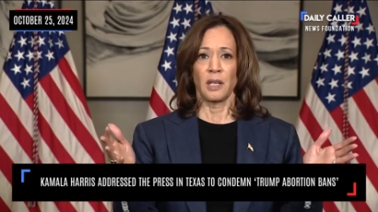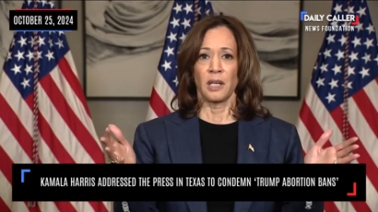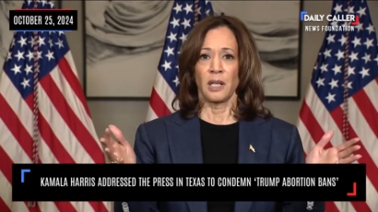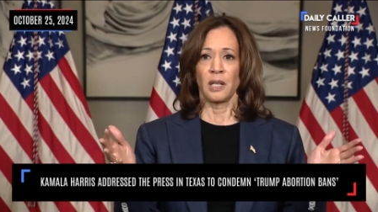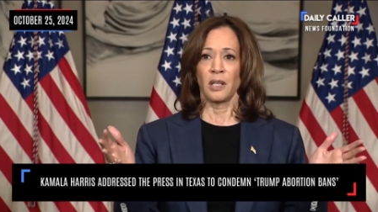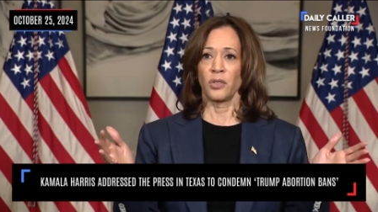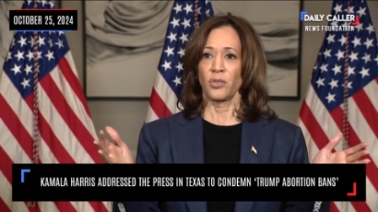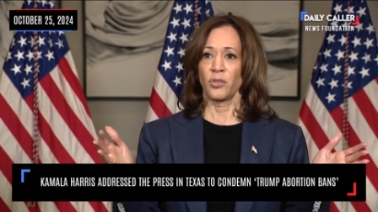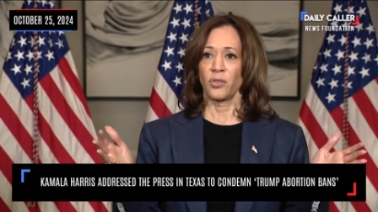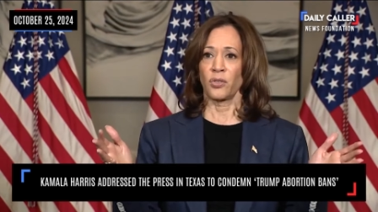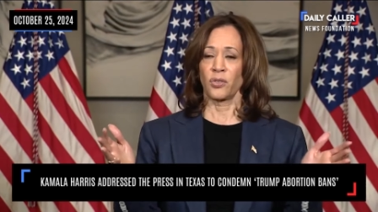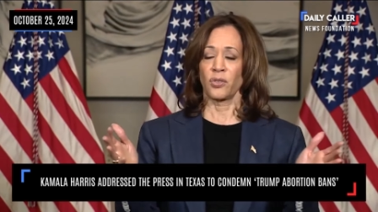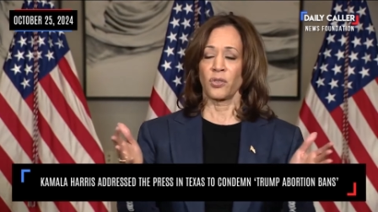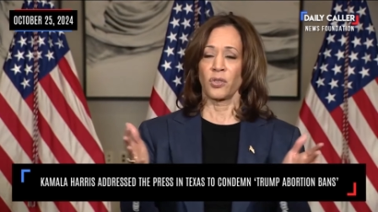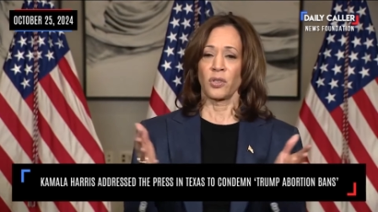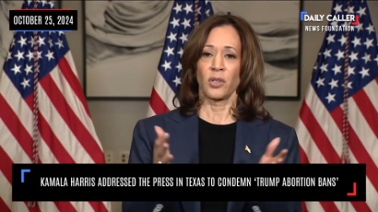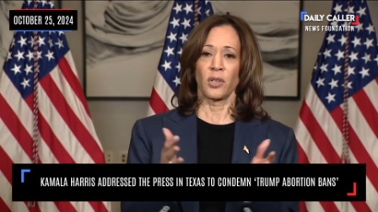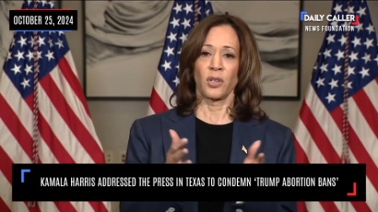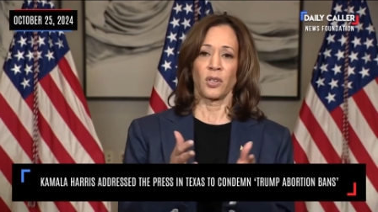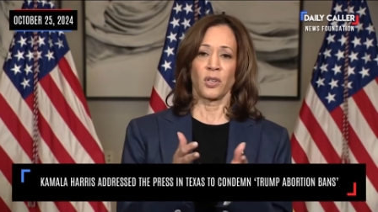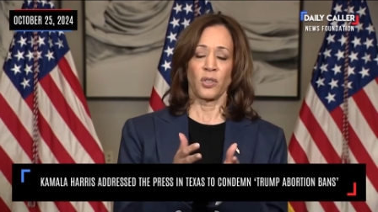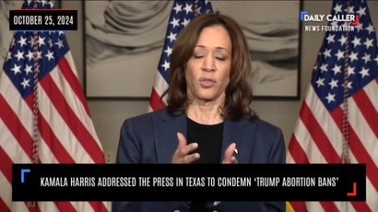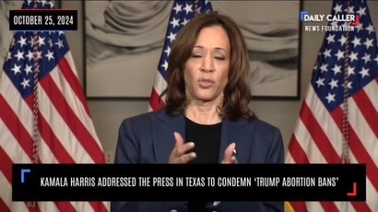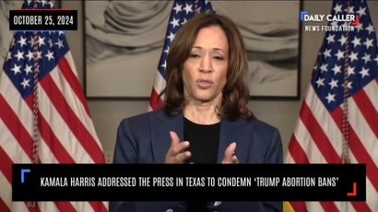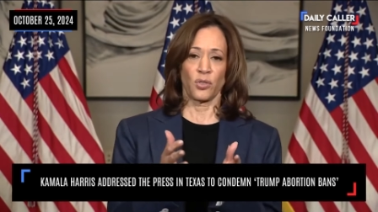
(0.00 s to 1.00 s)
is,
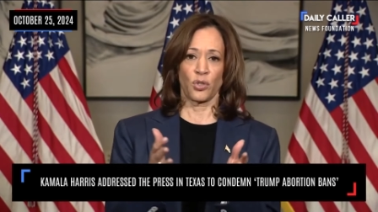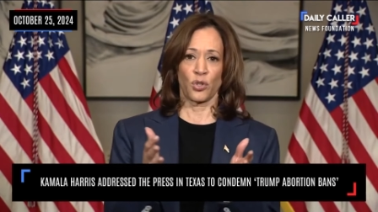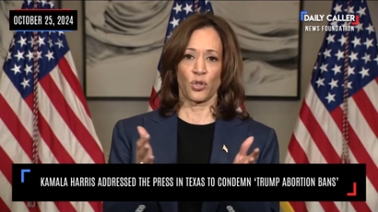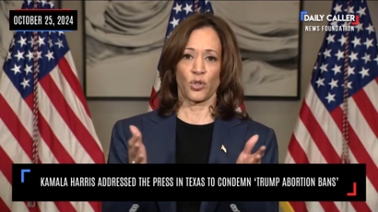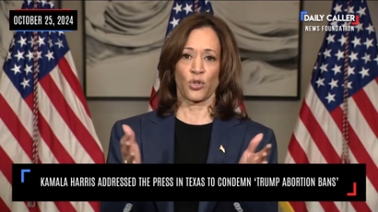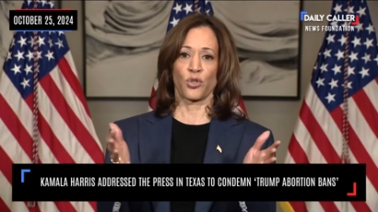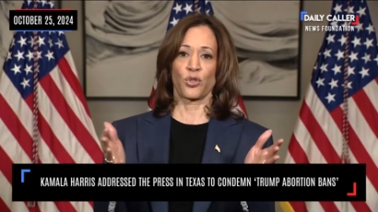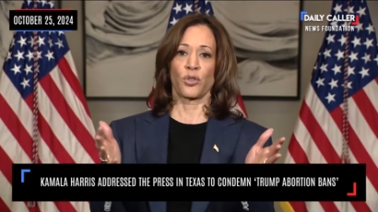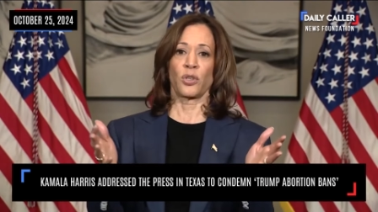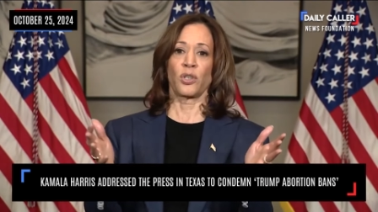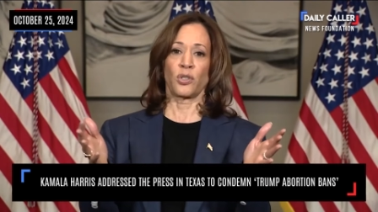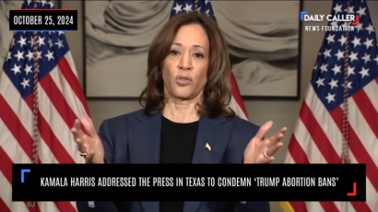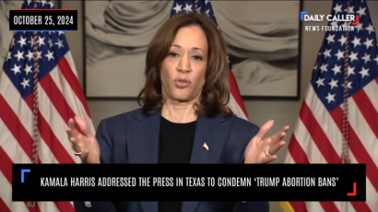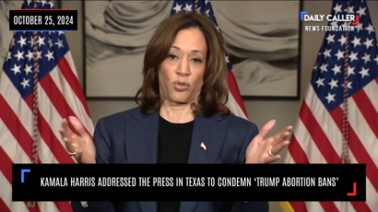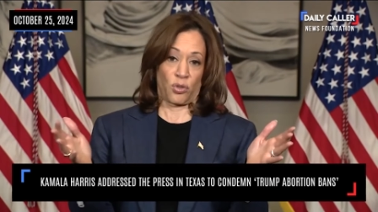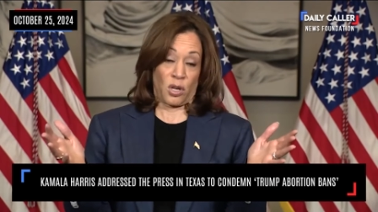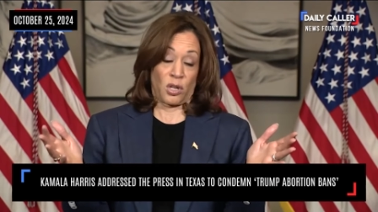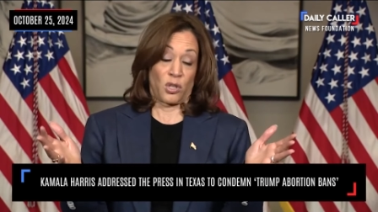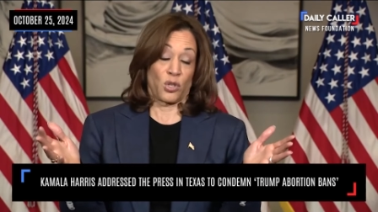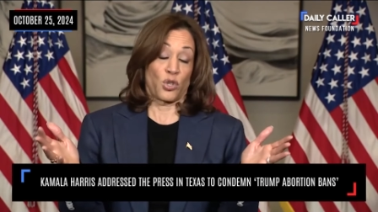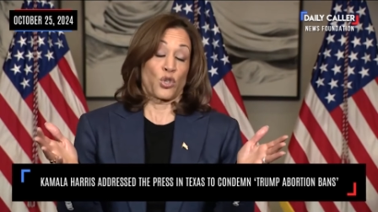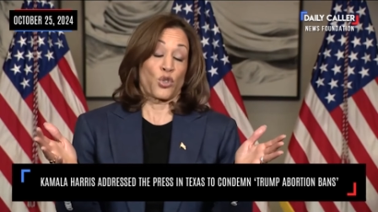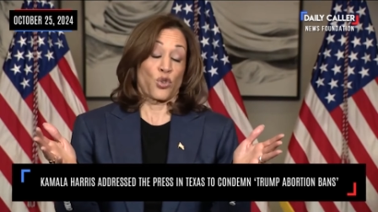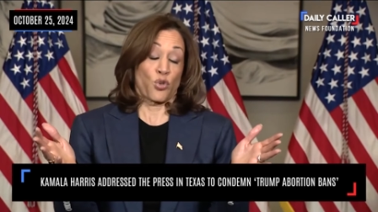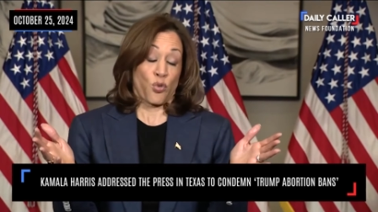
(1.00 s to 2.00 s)
is, is,
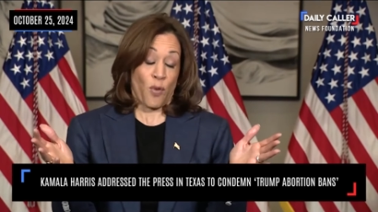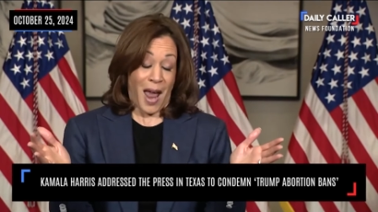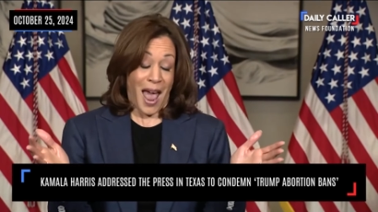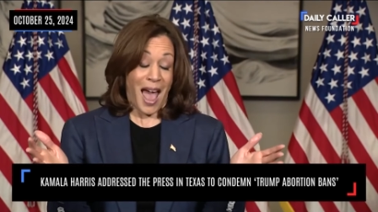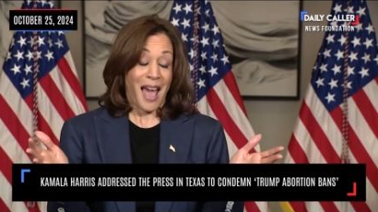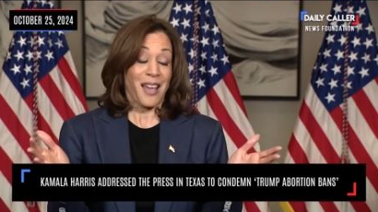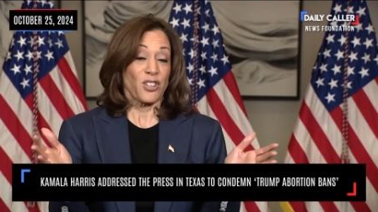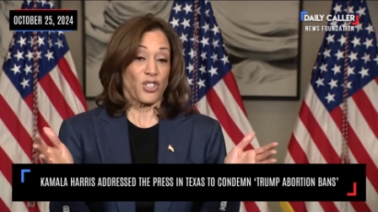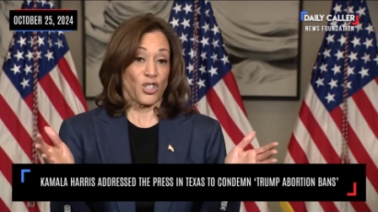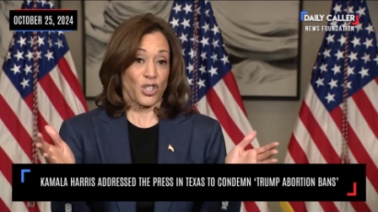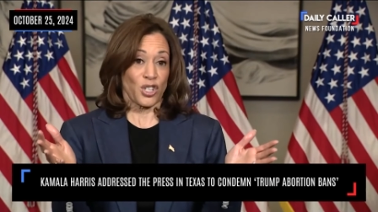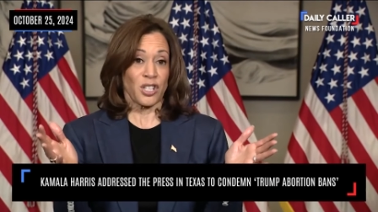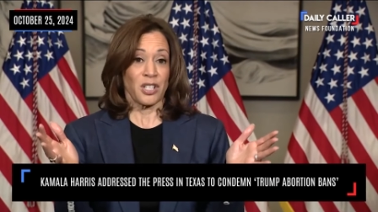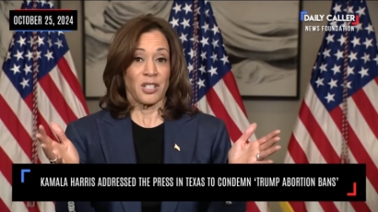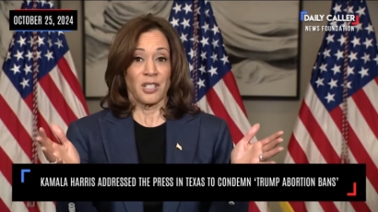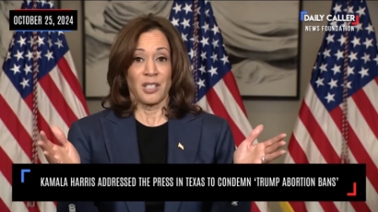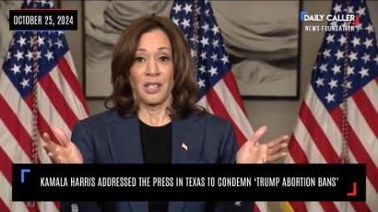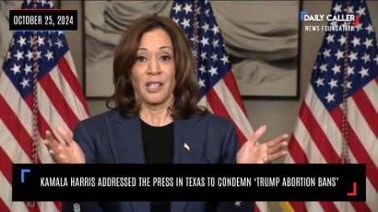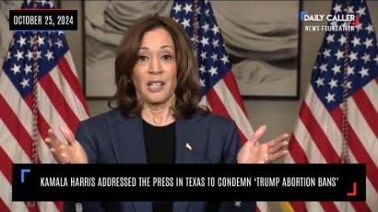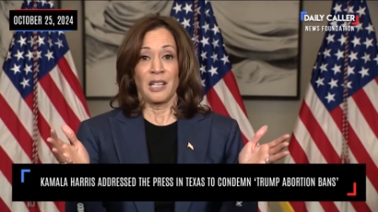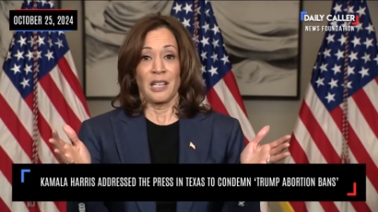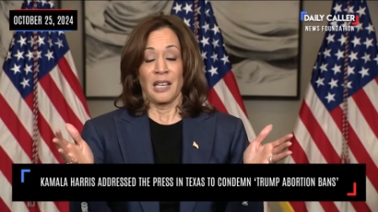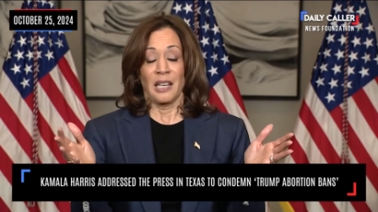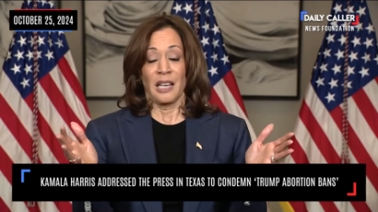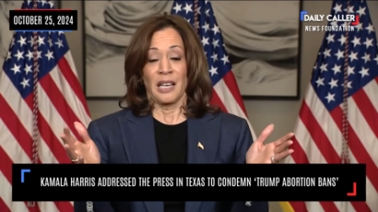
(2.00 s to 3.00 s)
is trash.
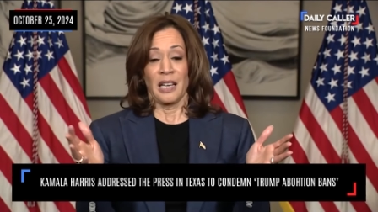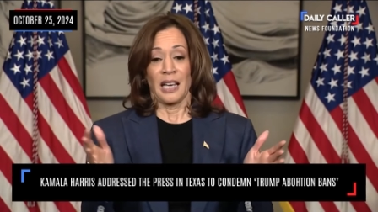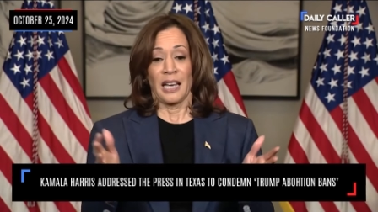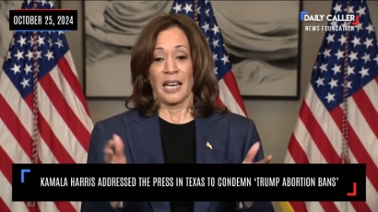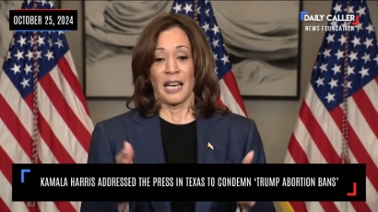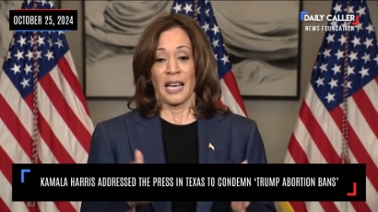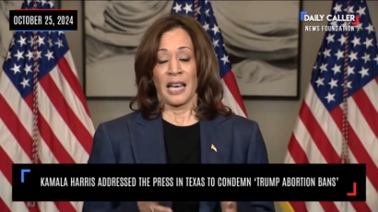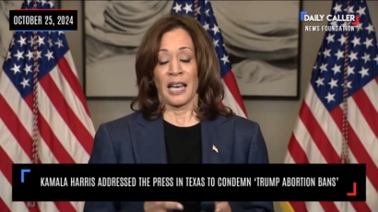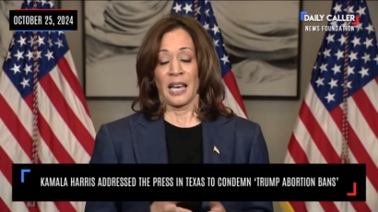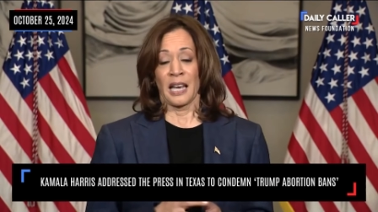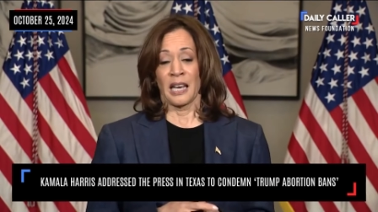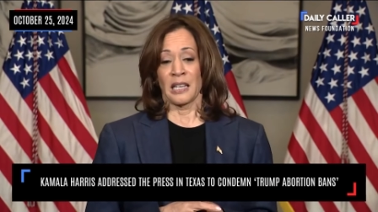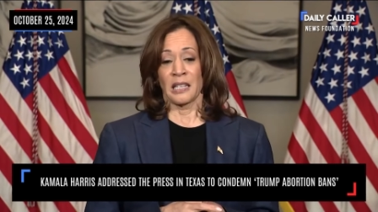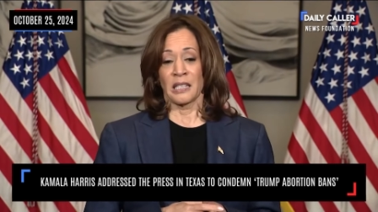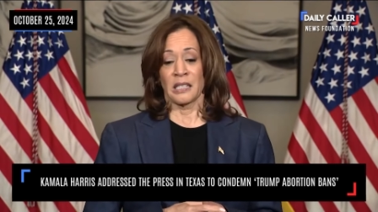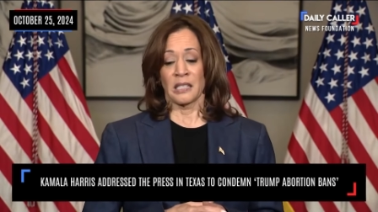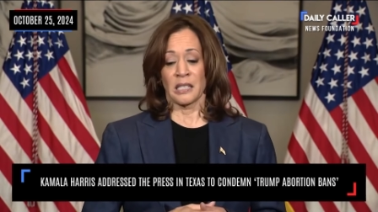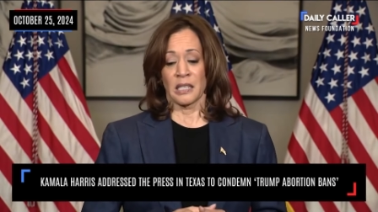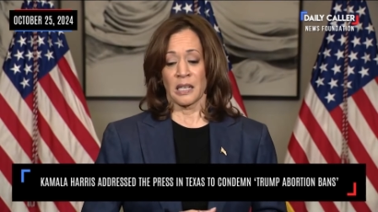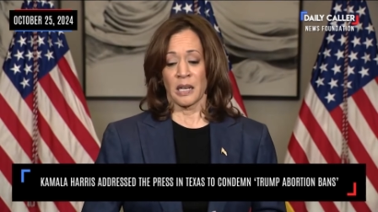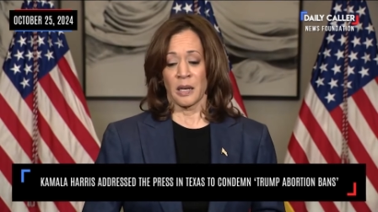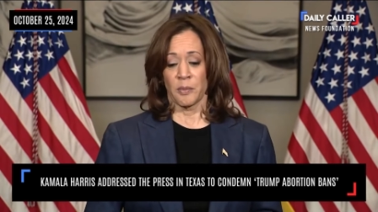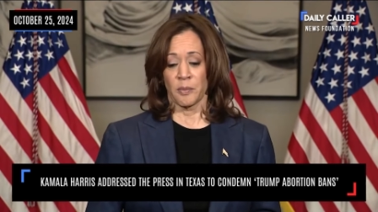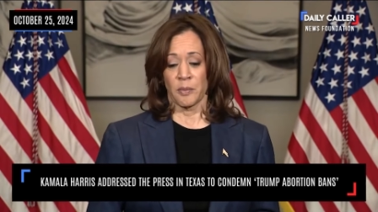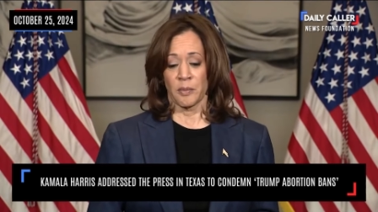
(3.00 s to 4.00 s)
And
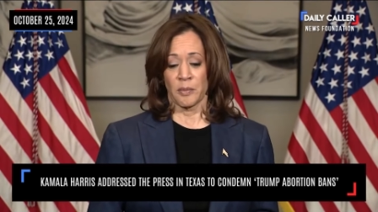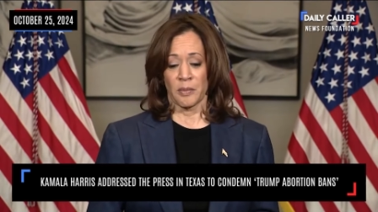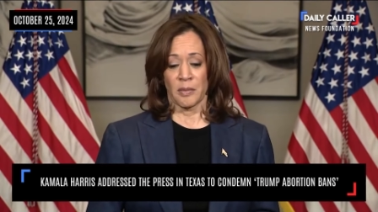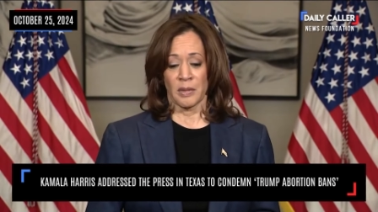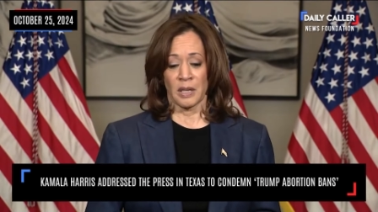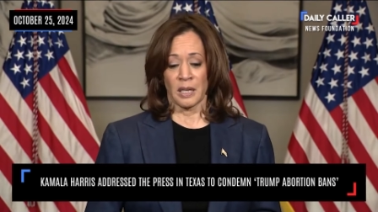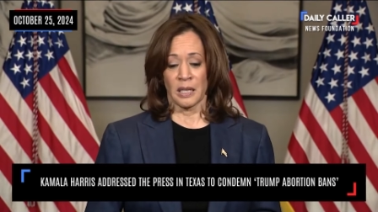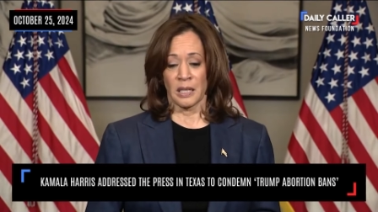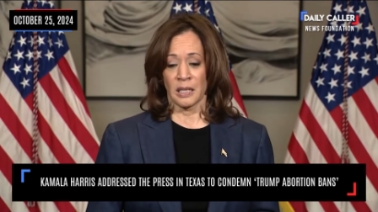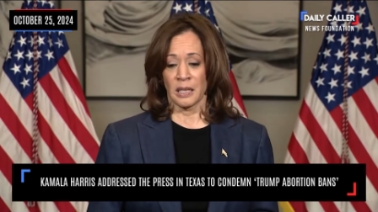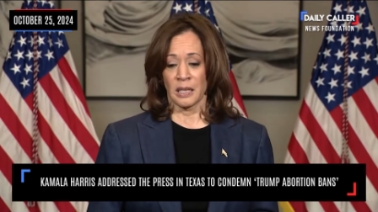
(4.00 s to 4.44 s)
um, I